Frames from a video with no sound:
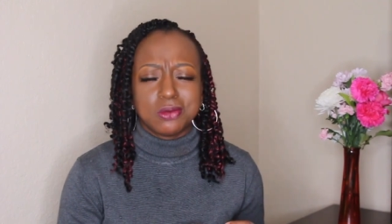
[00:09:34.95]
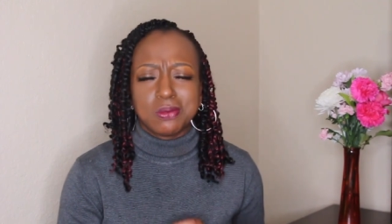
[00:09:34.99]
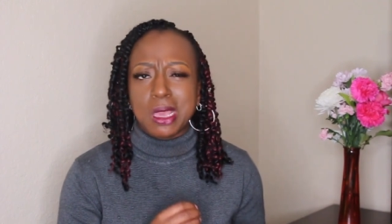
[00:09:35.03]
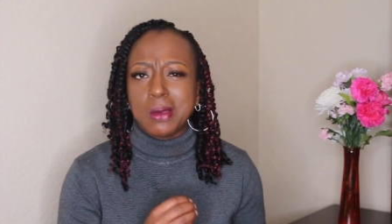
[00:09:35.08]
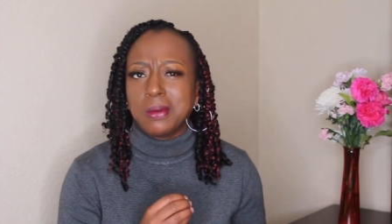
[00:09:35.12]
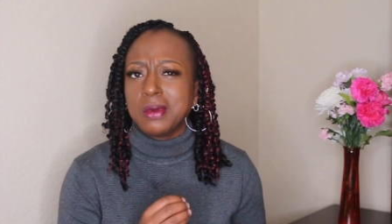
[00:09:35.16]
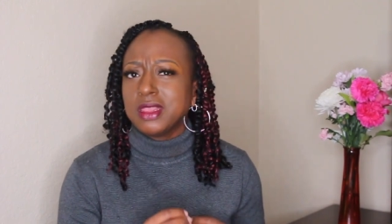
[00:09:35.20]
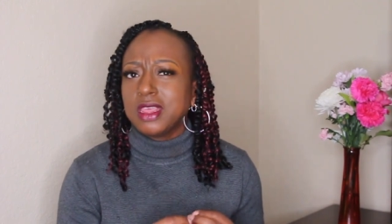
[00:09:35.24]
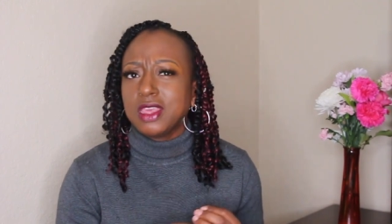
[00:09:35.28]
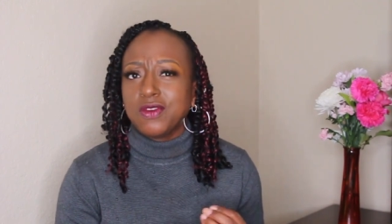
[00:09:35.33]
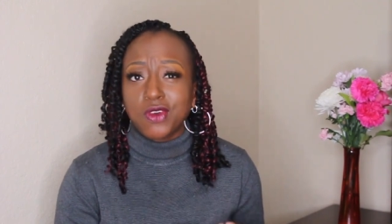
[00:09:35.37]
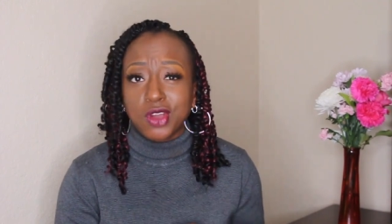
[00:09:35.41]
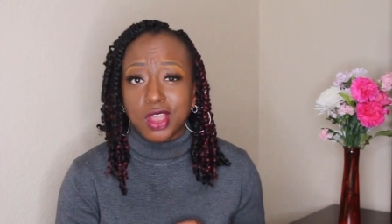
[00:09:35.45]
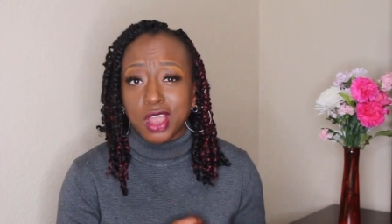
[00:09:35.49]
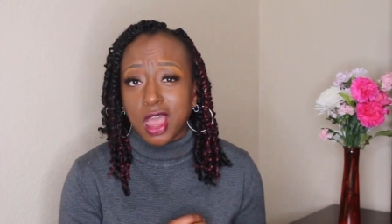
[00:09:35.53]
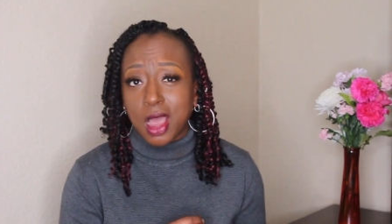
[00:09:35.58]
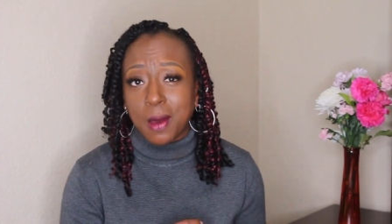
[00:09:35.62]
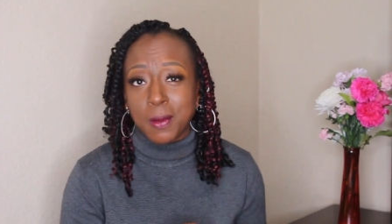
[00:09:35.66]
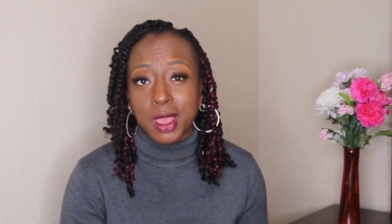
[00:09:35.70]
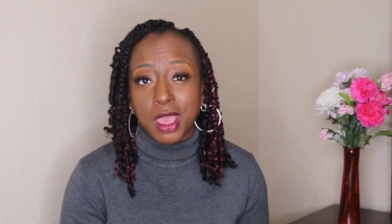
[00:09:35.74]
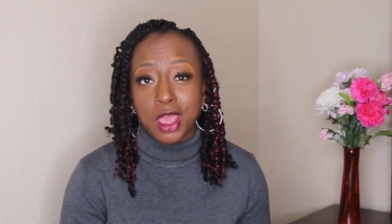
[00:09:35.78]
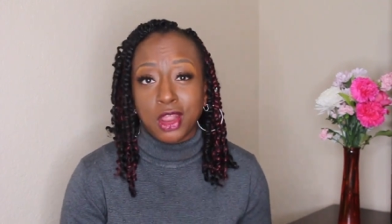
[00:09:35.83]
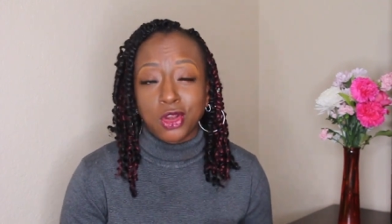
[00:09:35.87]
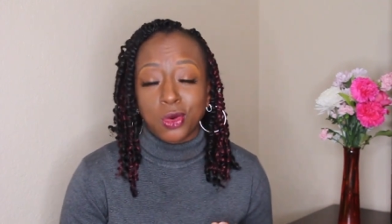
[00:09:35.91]
maybe leave a
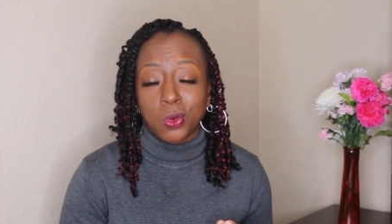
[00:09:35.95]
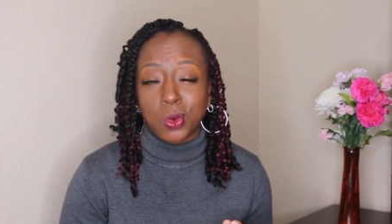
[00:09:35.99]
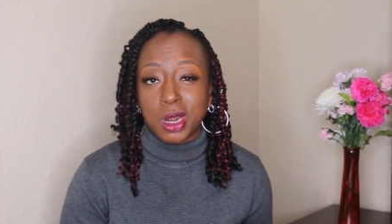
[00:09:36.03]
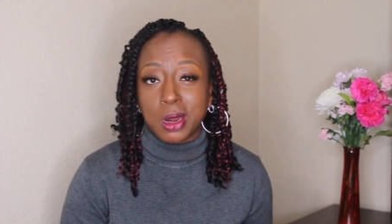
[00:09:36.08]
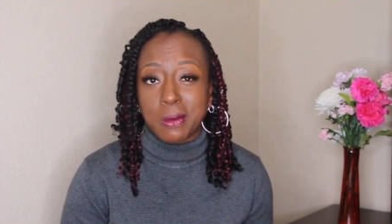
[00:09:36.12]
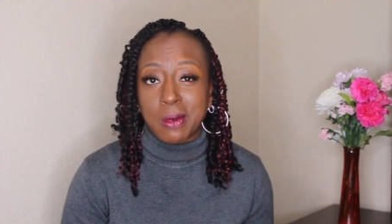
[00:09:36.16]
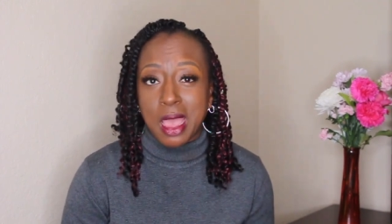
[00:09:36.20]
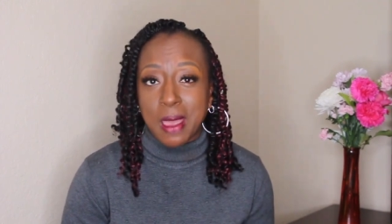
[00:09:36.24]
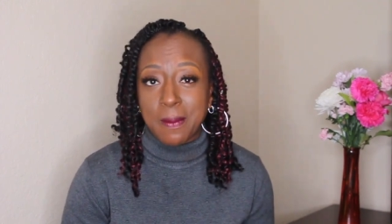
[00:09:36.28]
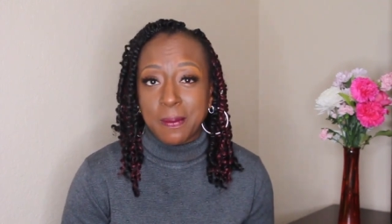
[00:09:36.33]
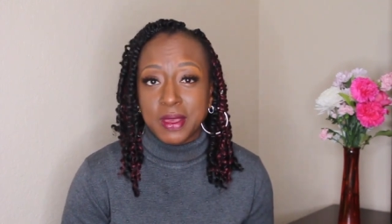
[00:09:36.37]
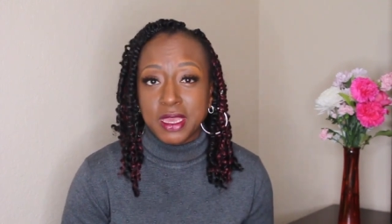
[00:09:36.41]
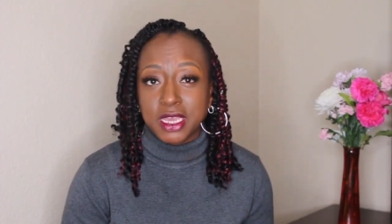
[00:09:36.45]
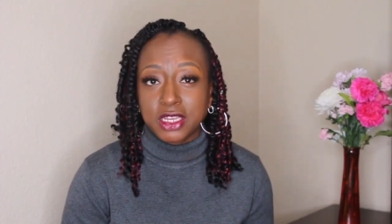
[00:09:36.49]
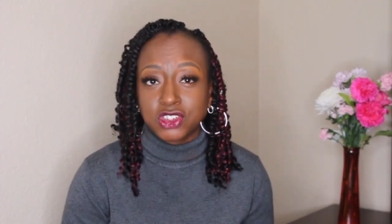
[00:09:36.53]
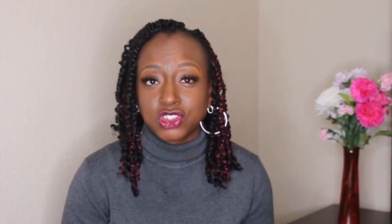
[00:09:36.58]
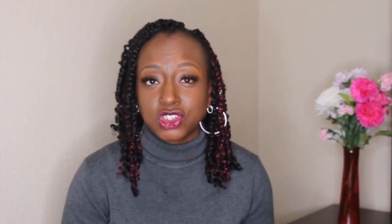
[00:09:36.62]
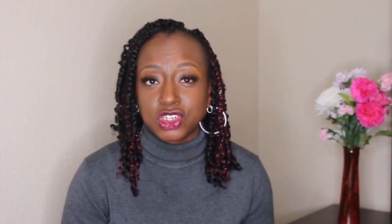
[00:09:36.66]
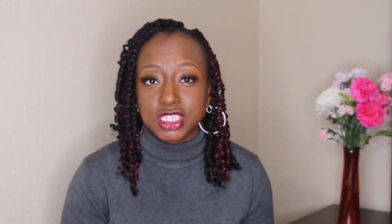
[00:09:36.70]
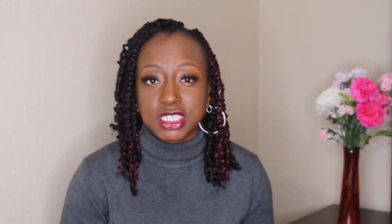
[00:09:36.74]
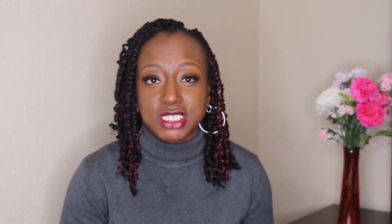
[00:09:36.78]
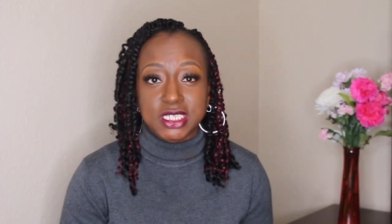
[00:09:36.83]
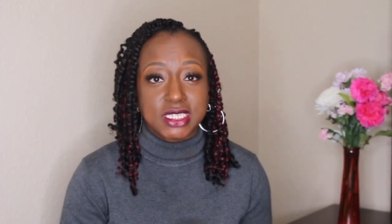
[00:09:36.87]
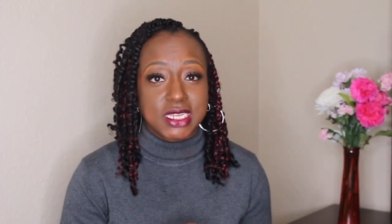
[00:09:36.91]
comment under one of my
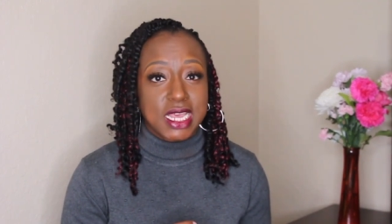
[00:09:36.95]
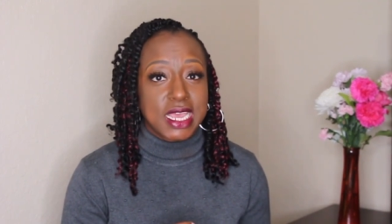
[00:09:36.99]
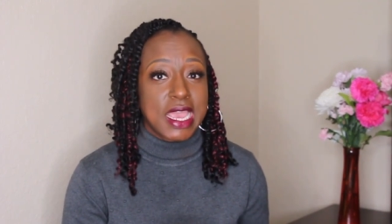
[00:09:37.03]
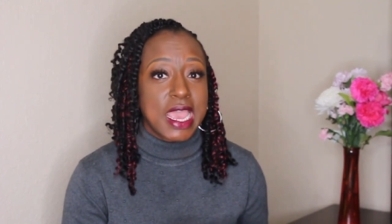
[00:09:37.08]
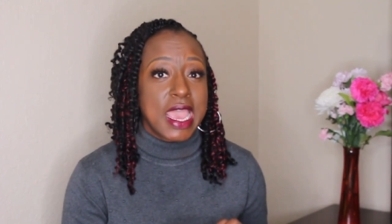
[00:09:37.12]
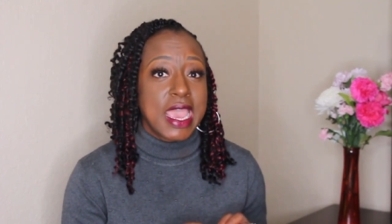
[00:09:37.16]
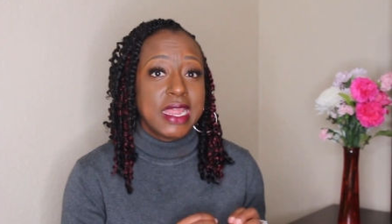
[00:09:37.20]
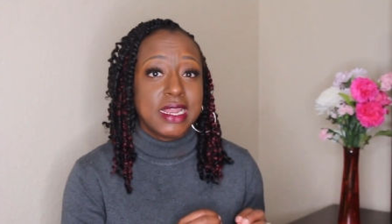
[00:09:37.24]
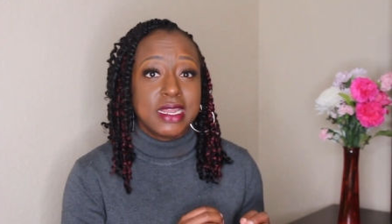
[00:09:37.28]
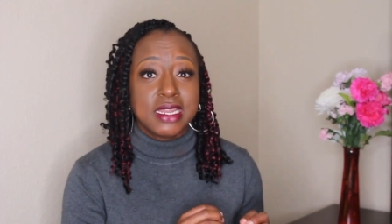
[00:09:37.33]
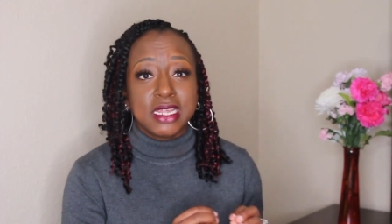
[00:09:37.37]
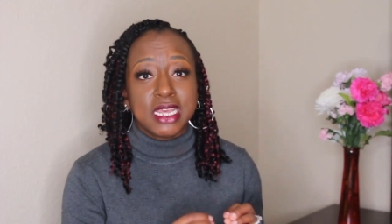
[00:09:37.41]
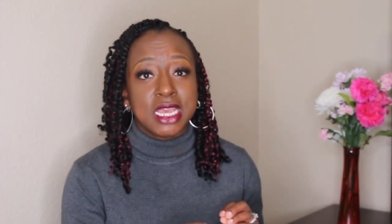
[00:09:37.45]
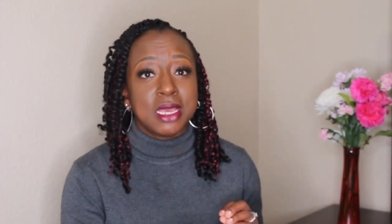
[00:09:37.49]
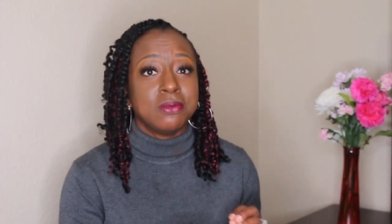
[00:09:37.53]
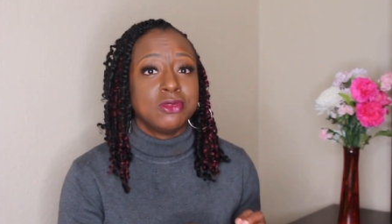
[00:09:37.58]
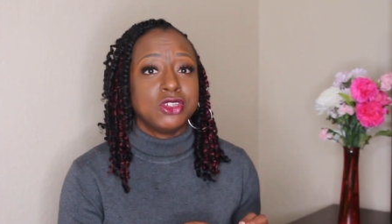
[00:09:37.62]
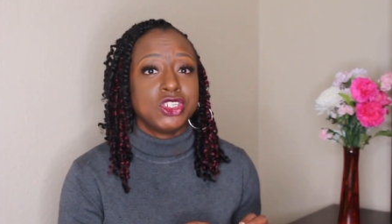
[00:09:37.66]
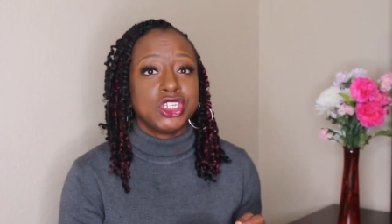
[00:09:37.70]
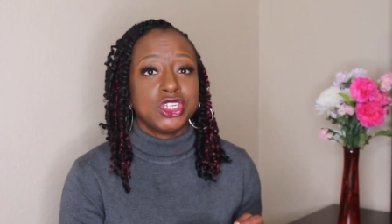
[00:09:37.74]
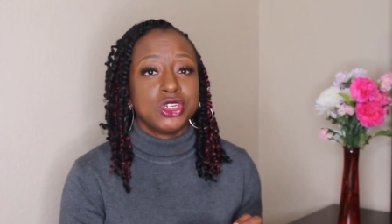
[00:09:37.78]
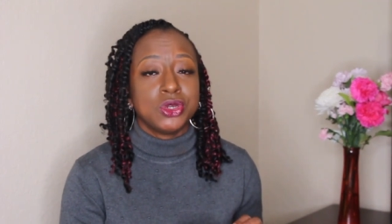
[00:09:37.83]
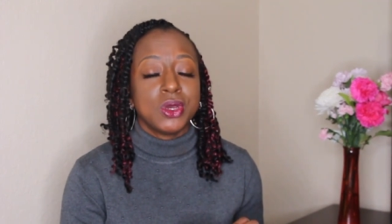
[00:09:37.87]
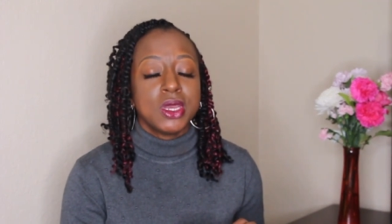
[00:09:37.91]
pictures and say, hey,
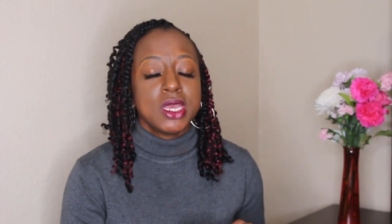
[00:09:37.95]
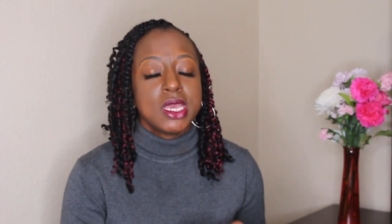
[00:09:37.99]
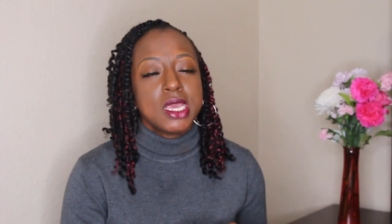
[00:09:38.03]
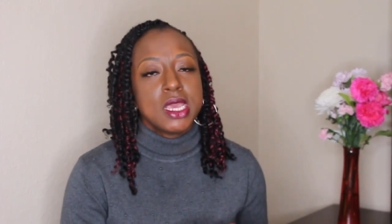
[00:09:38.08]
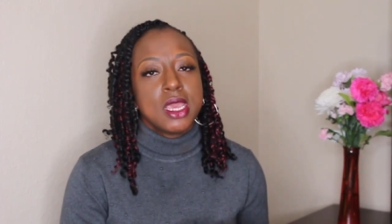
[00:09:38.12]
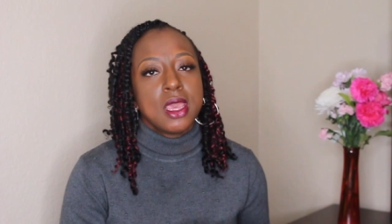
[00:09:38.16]
DM'd you,